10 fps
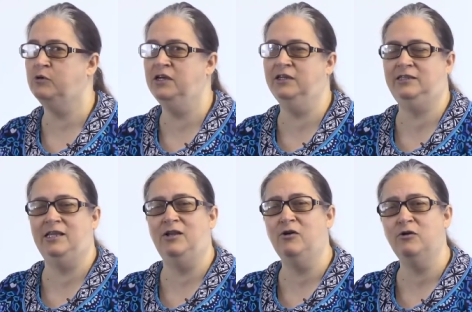what
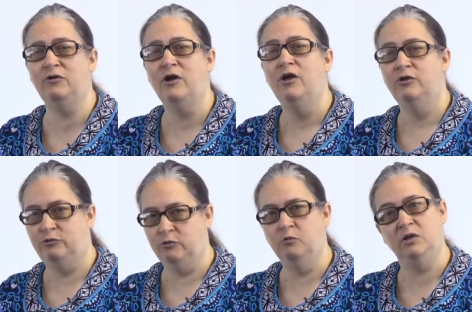they learned
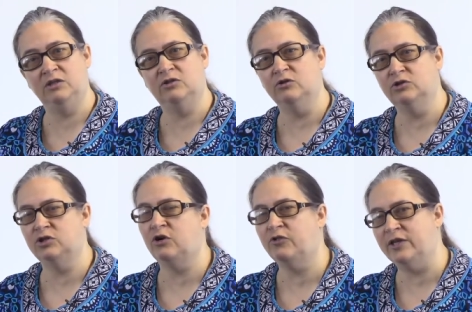through research
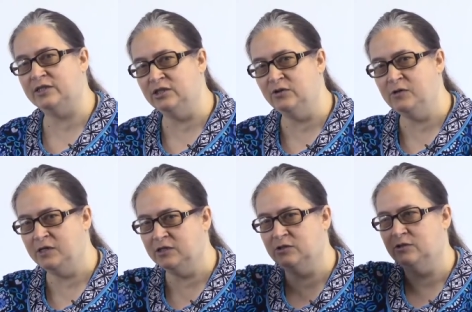that all that's
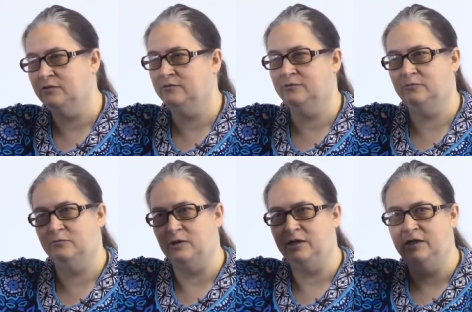doing is
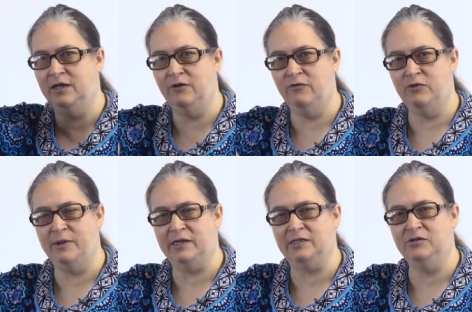running down over the
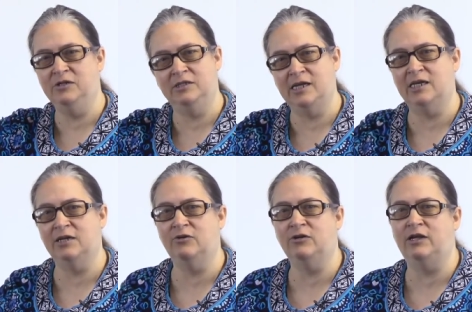bacteria and taking
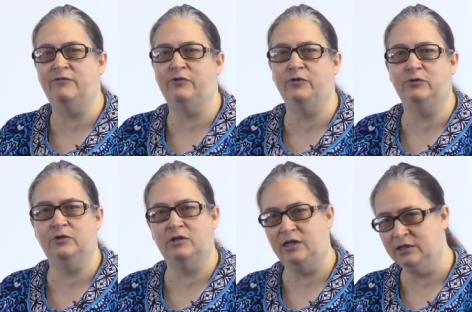it on down further
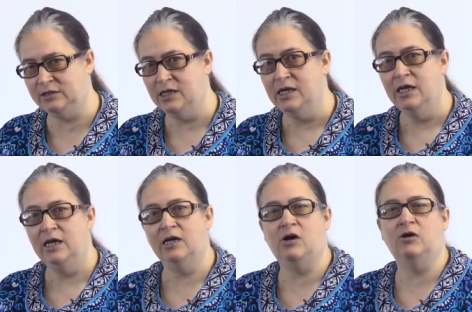into the lungs
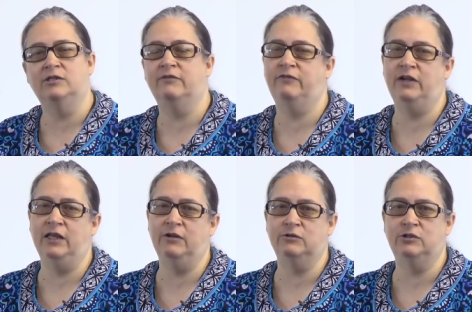and causing
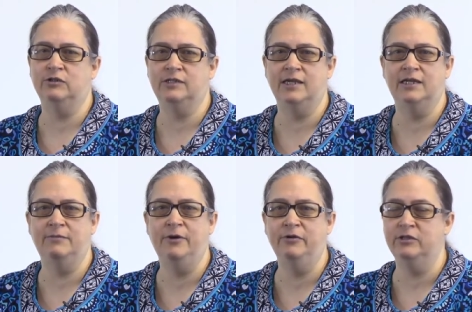ventilator-associated
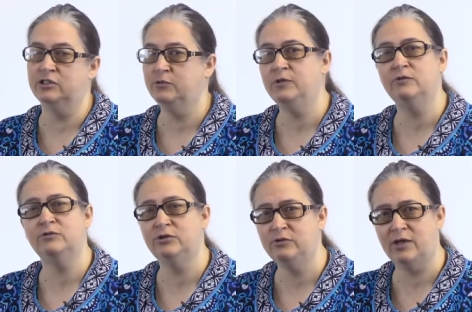pneumonia. So we
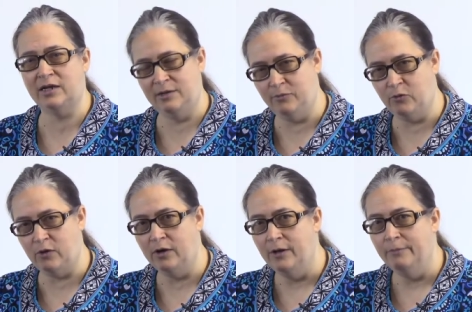don't do that
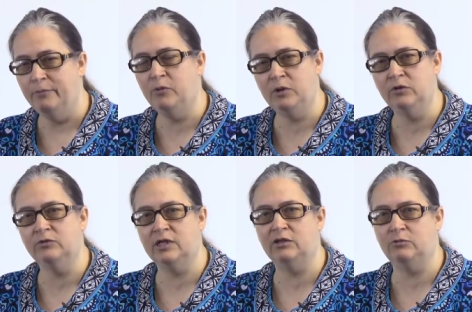anymore. But we
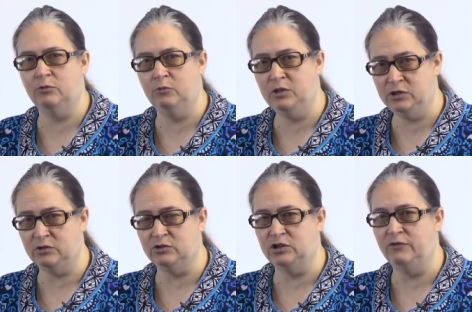learned that through
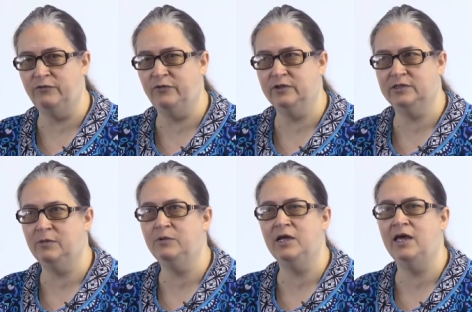research. And if
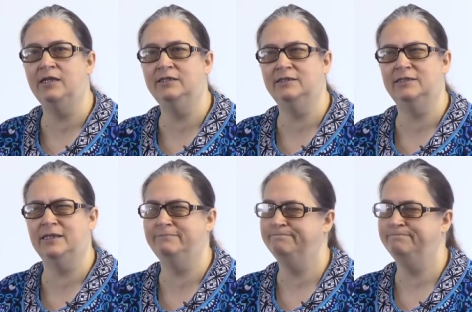someone hadn't said,